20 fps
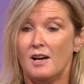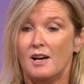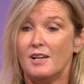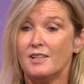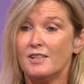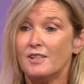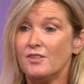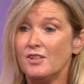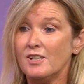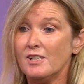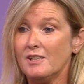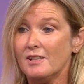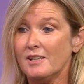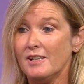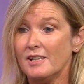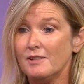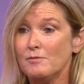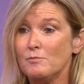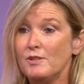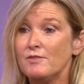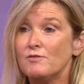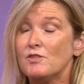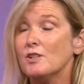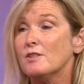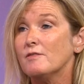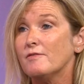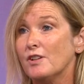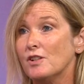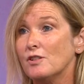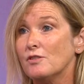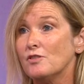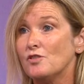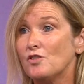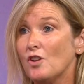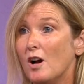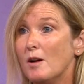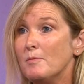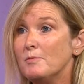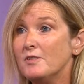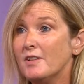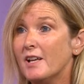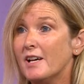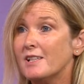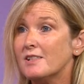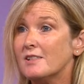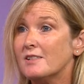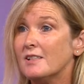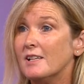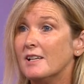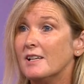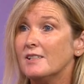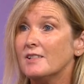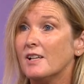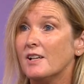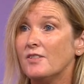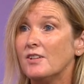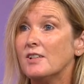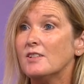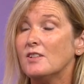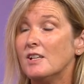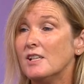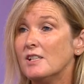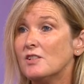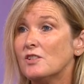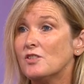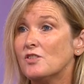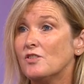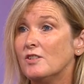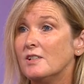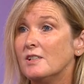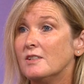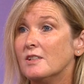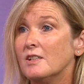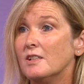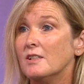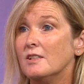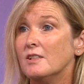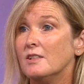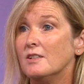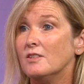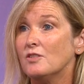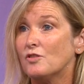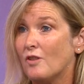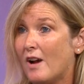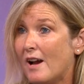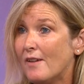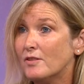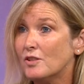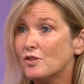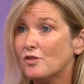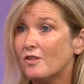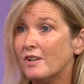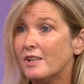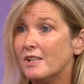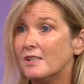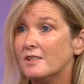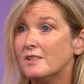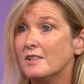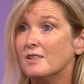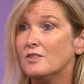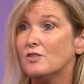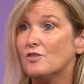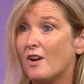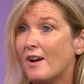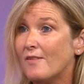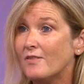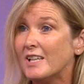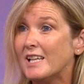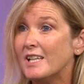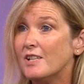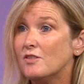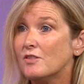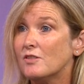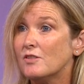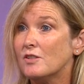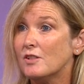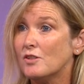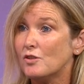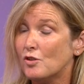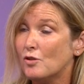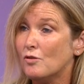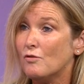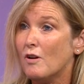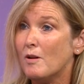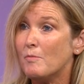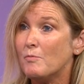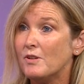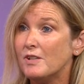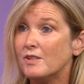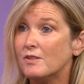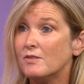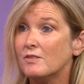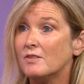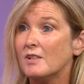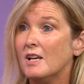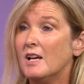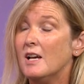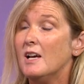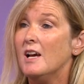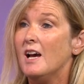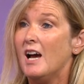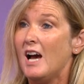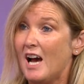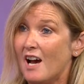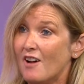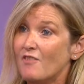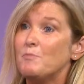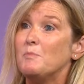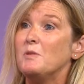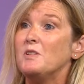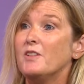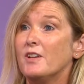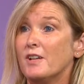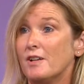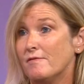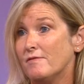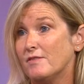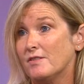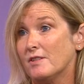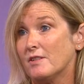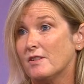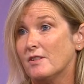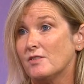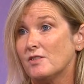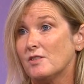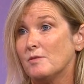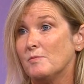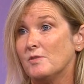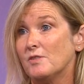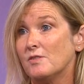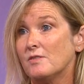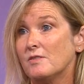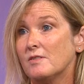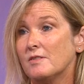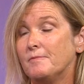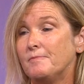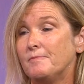and I think, Elaine, we've done a very good job on that. And I think the industry, the travel trade and travel agents and tour operators, have been there for their customers.